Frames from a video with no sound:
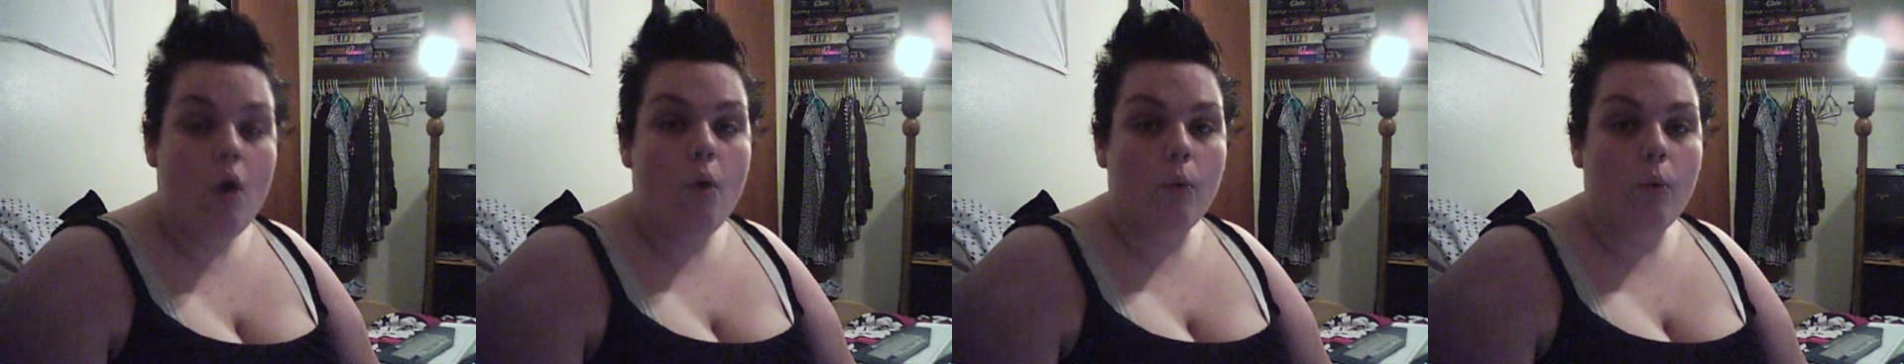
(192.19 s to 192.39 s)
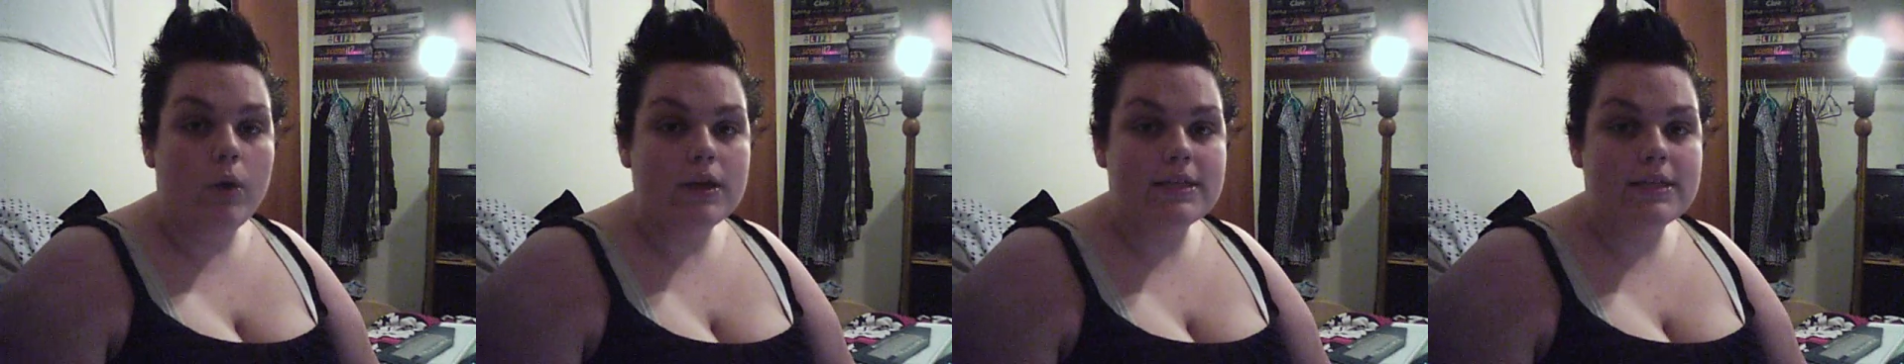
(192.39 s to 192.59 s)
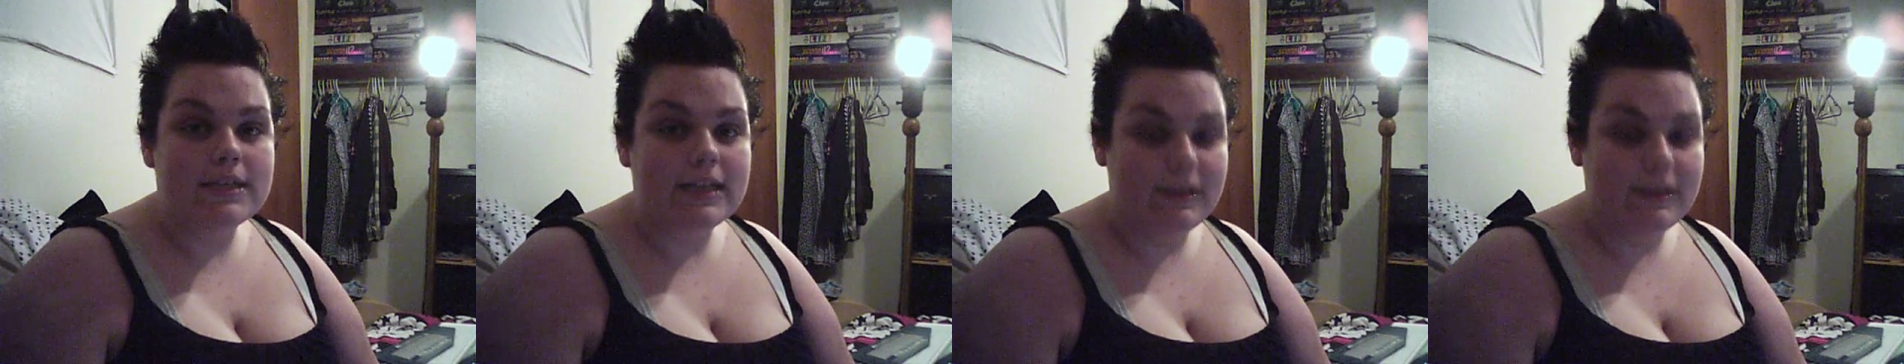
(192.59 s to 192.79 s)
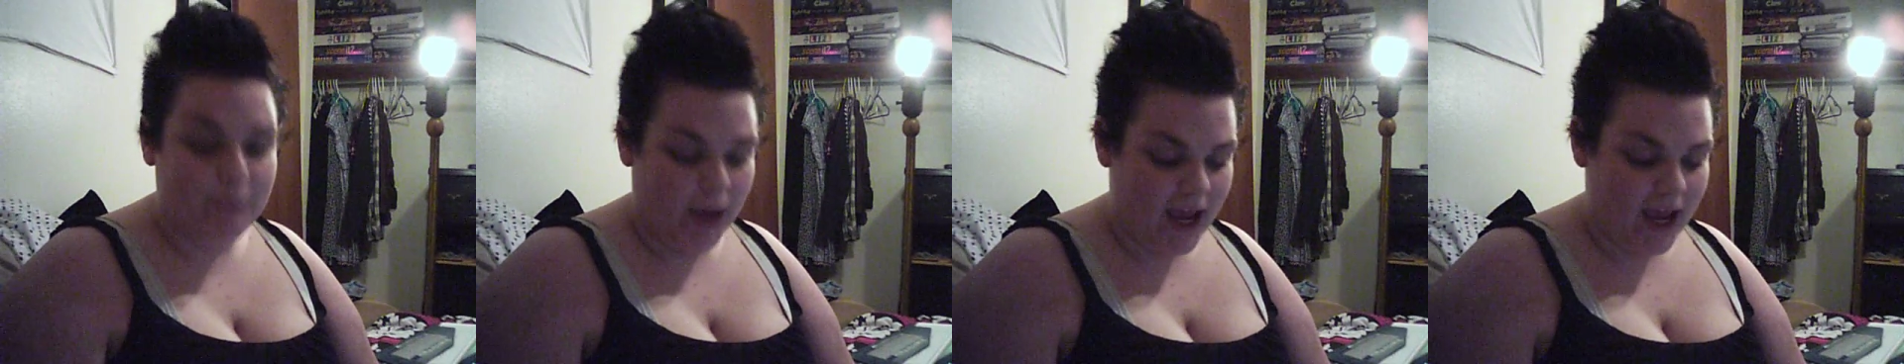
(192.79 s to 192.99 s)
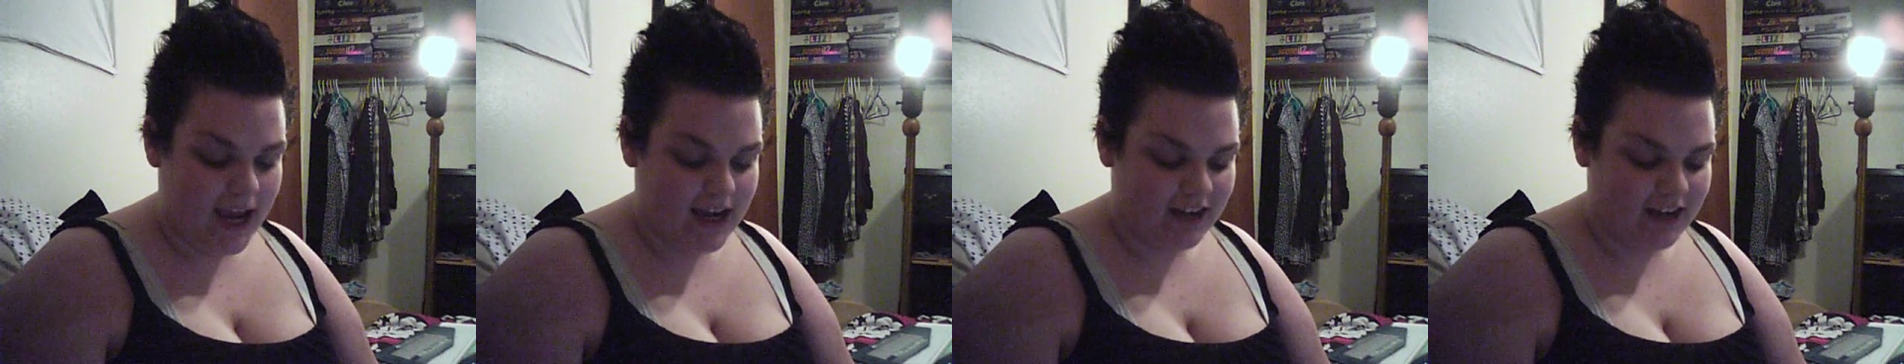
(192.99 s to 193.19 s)
worsening
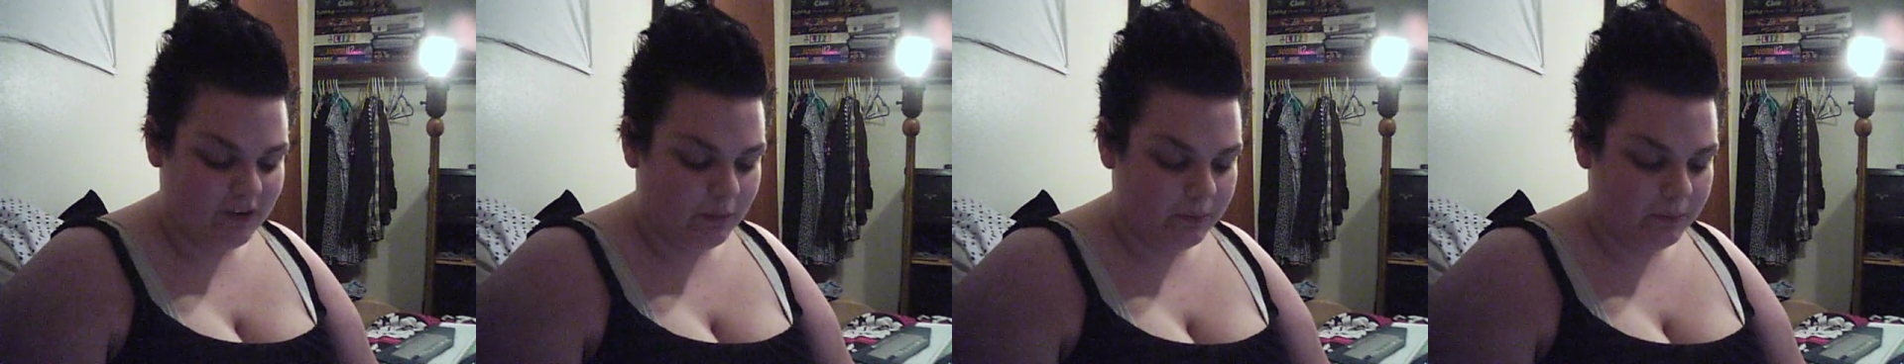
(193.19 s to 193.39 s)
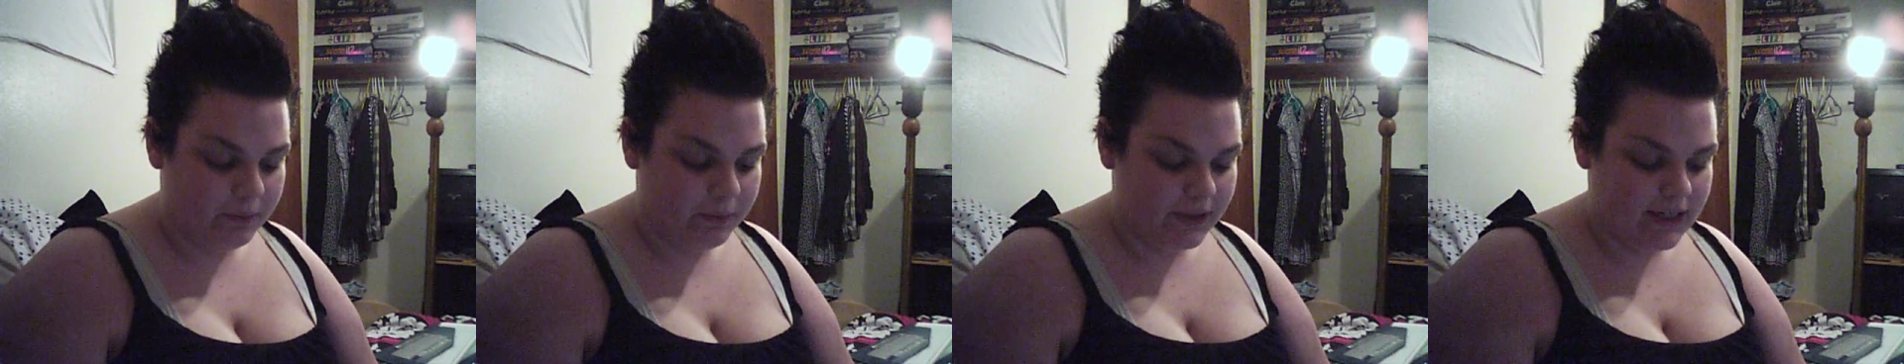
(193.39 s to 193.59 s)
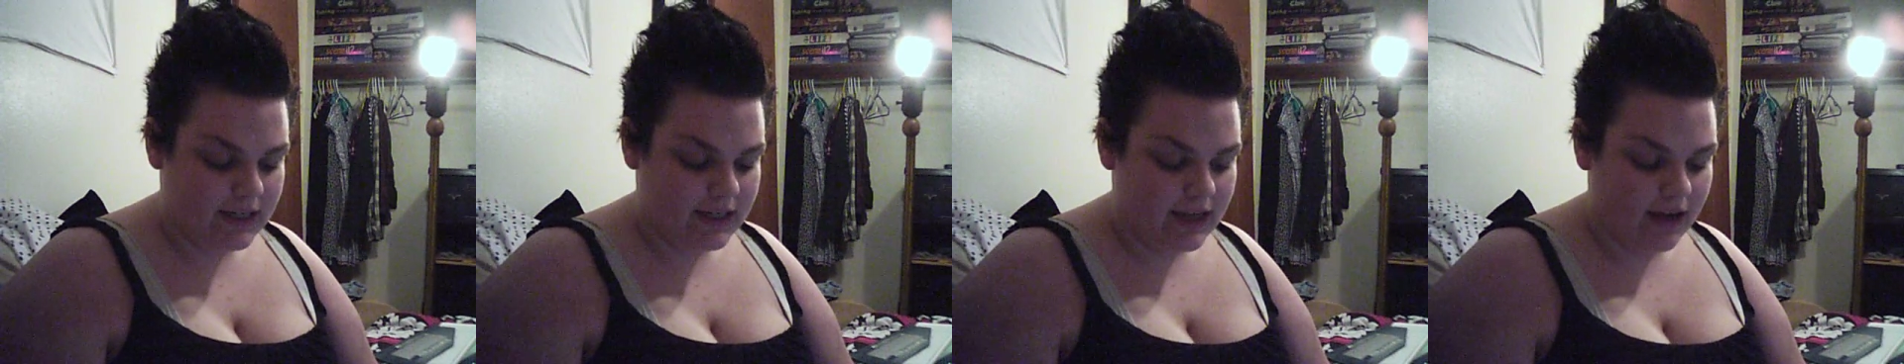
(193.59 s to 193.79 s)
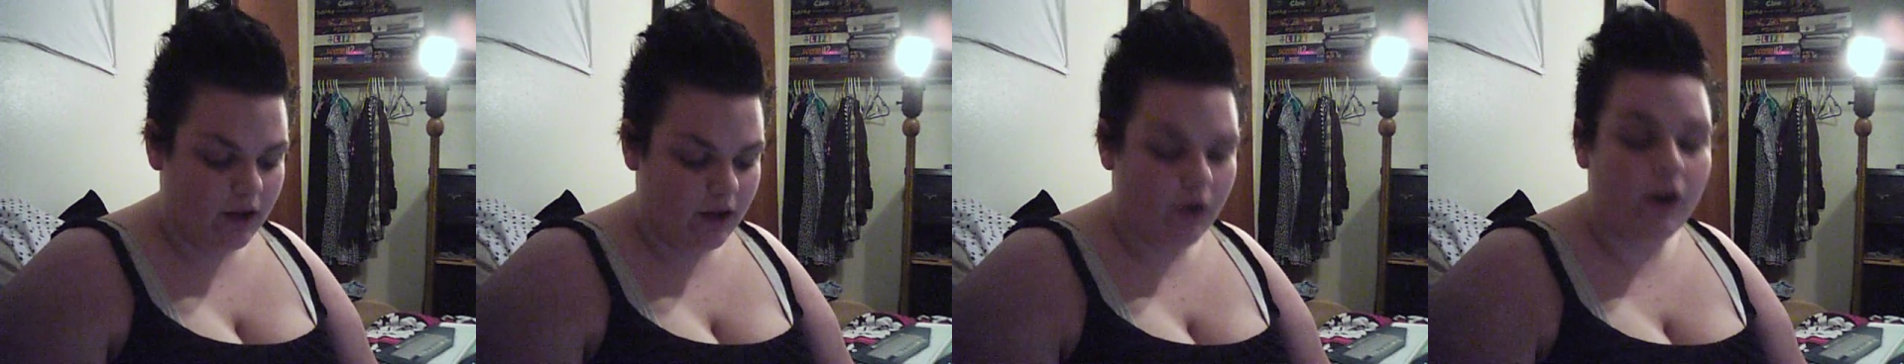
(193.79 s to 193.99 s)
pain, bleeding,